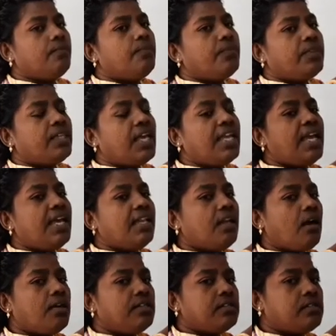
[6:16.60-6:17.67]
the
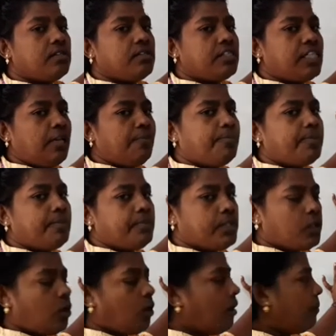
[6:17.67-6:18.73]
area is steep
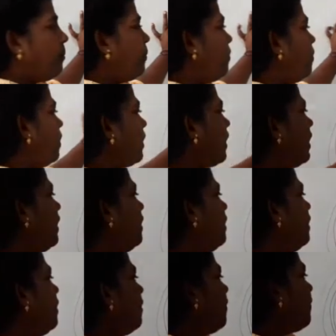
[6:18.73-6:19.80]
slope.
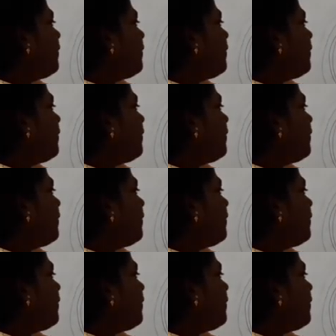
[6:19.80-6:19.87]
Okay, if